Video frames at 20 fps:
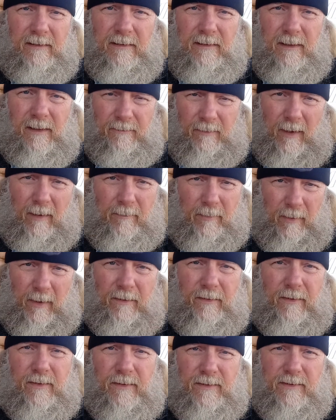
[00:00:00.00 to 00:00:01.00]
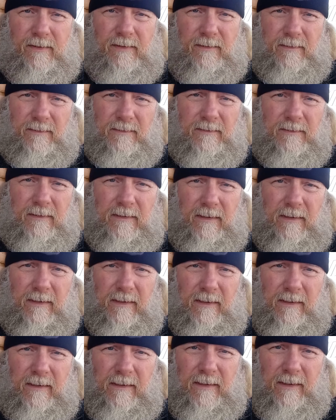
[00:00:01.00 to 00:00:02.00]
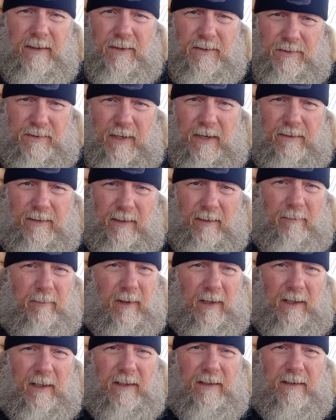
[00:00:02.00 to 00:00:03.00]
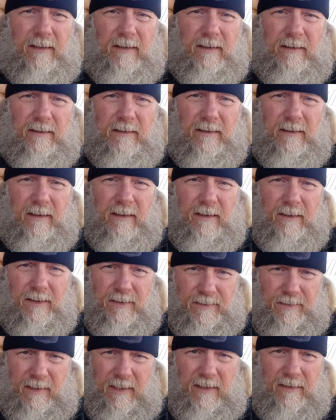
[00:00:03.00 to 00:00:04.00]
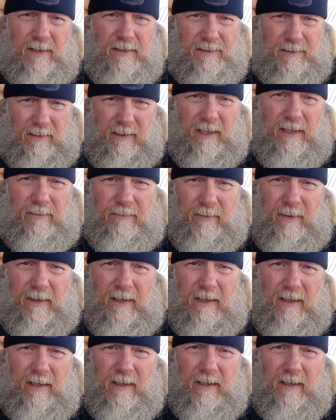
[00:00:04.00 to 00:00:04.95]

of our brothers who shed their blood to see that slavery